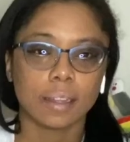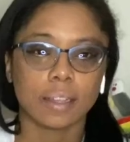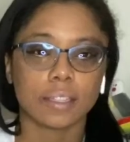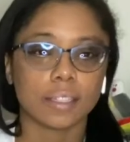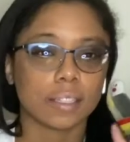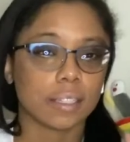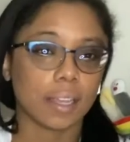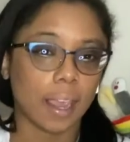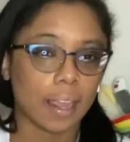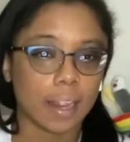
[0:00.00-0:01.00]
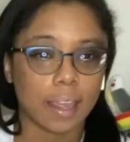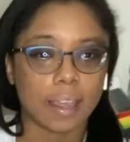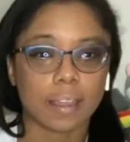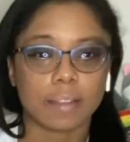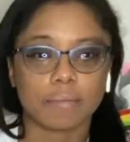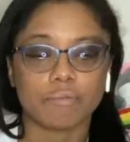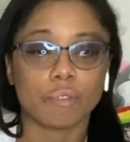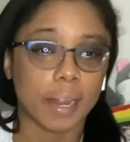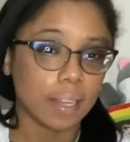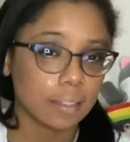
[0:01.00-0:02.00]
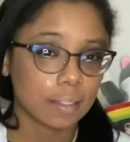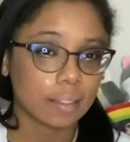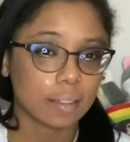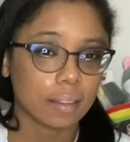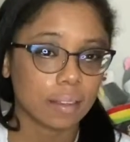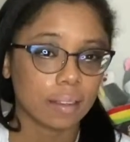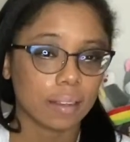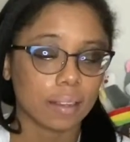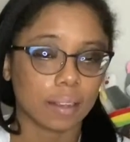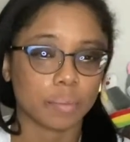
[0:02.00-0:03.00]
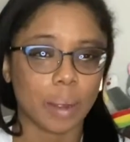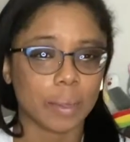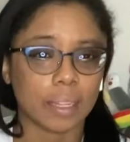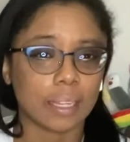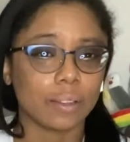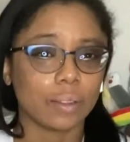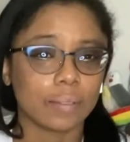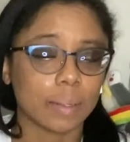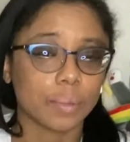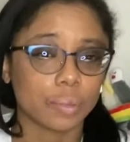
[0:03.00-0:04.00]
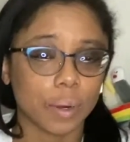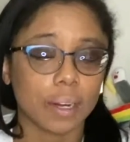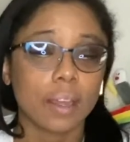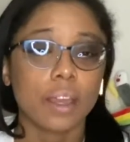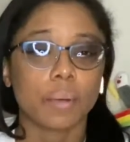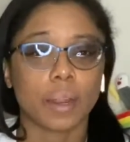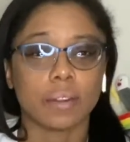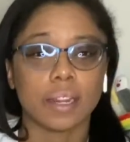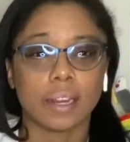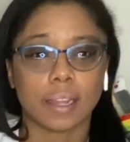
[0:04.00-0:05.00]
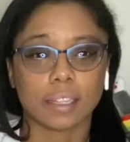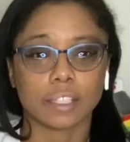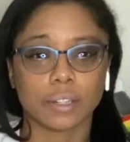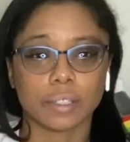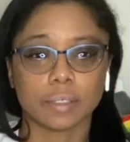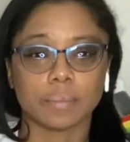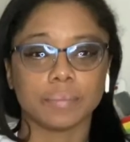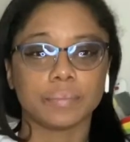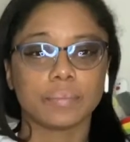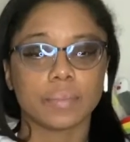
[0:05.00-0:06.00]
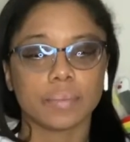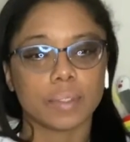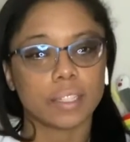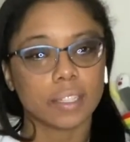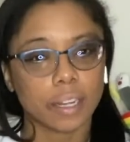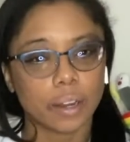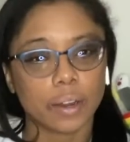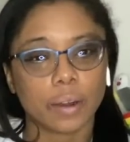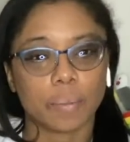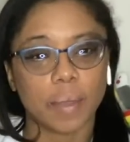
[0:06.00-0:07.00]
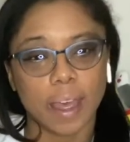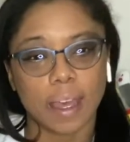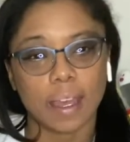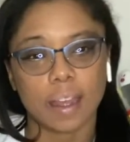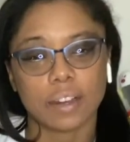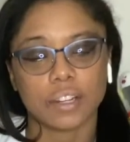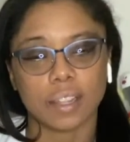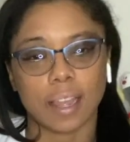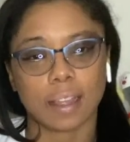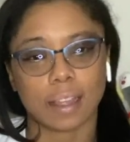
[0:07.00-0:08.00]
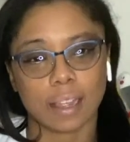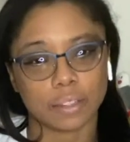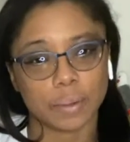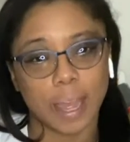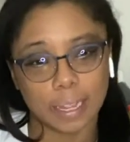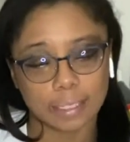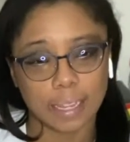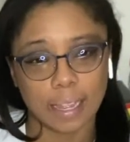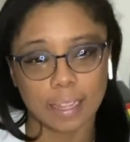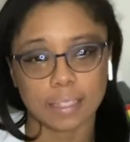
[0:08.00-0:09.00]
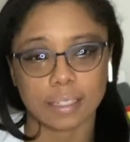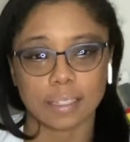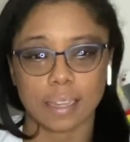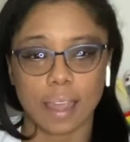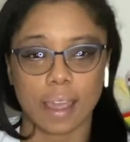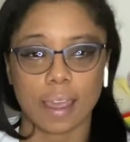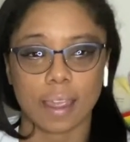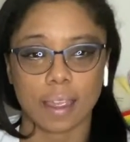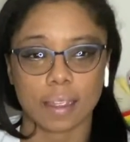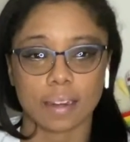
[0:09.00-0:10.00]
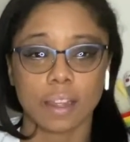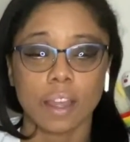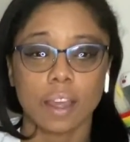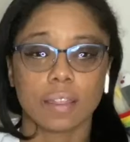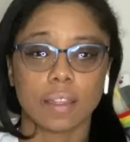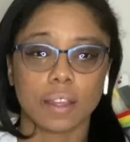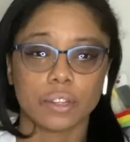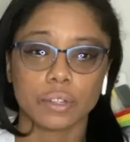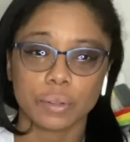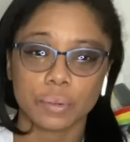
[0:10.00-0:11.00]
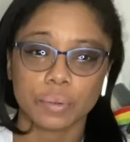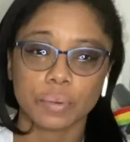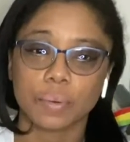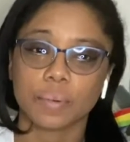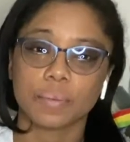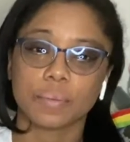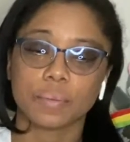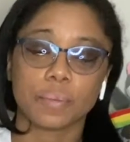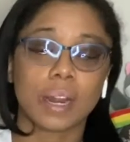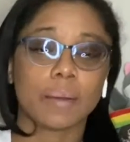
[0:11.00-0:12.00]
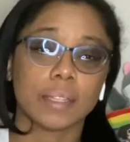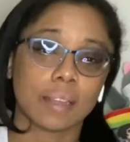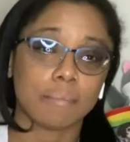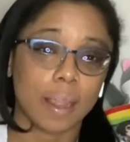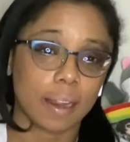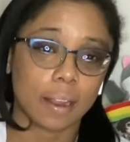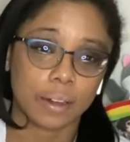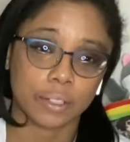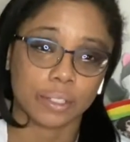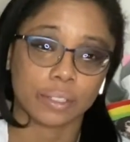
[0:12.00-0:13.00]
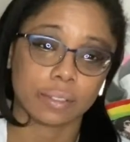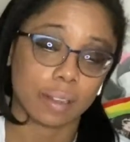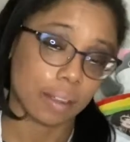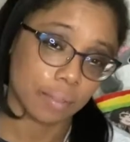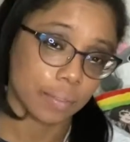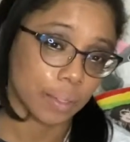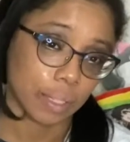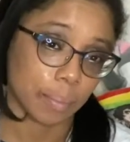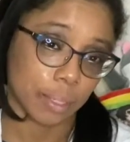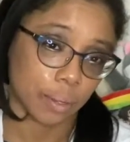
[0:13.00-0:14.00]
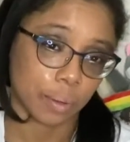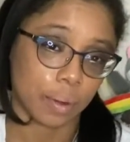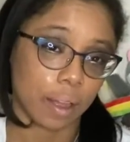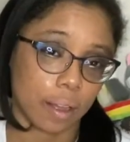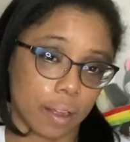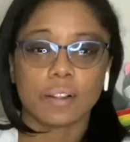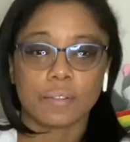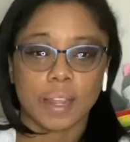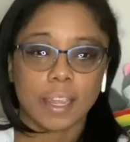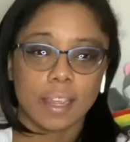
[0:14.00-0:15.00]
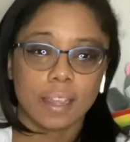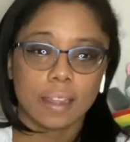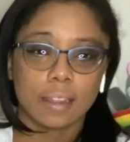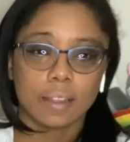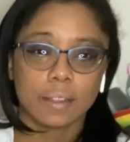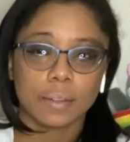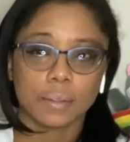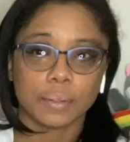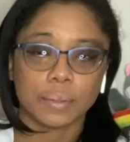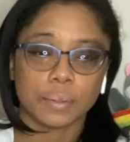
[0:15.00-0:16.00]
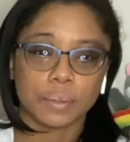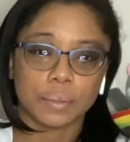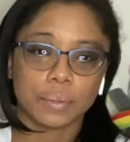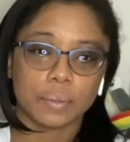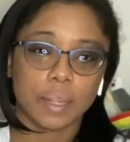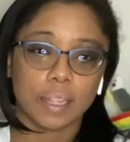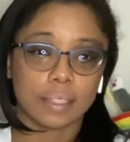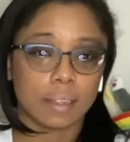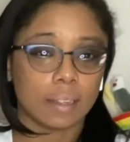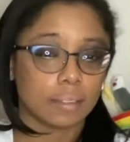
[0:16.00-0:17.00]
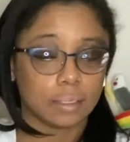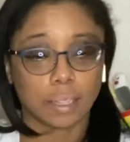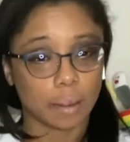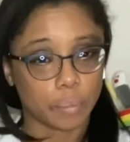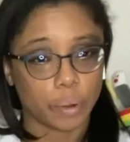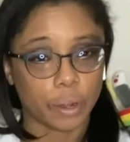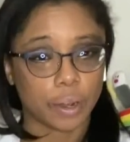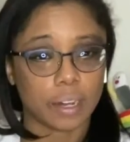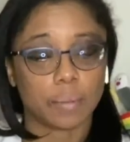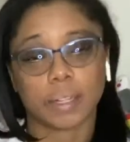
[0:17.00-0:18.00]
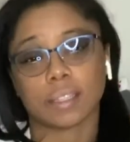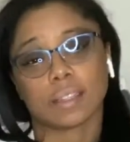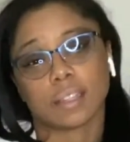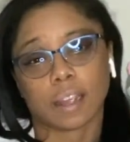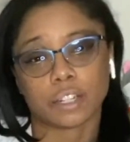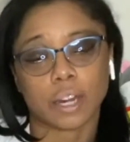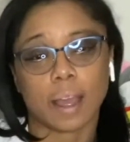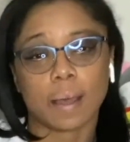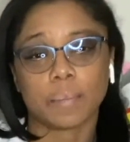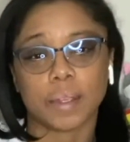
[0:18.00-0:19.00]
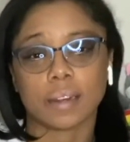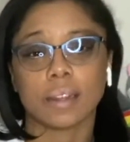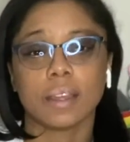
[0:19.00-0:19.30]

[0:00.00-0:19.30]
skating race, probably illegal of some sort, where you need like a certain sticker or badge, and that allows you access. And the two, what I would say, main characters of the first episode are Ricky, who is a skateboarder and he works at a skate shop, and